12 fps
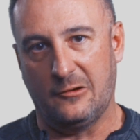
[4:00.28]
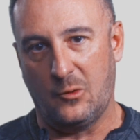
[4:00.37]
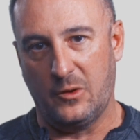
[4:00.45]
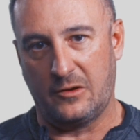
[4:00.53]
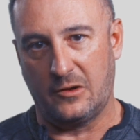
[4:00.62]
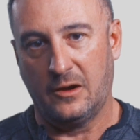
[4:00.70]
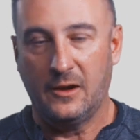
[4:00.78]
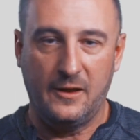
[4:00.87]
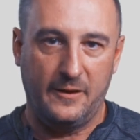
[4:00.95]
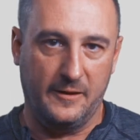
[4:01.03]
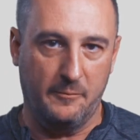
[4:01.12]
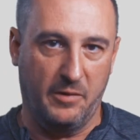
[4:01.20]
quicker
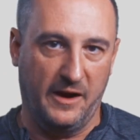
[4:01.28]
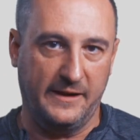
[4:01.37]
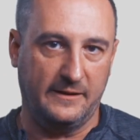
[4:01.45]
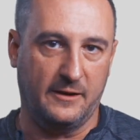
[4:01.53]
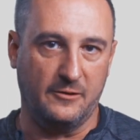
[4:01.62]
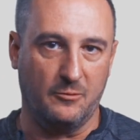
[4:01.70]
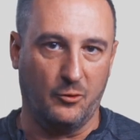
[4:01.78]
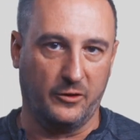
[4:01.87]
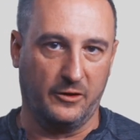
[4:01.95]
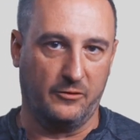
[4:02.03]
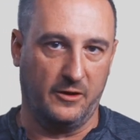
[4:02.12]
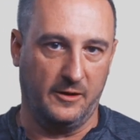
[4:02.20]
than buying down your
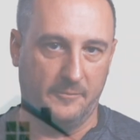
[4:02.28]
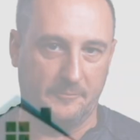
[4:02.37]
mortgage rate.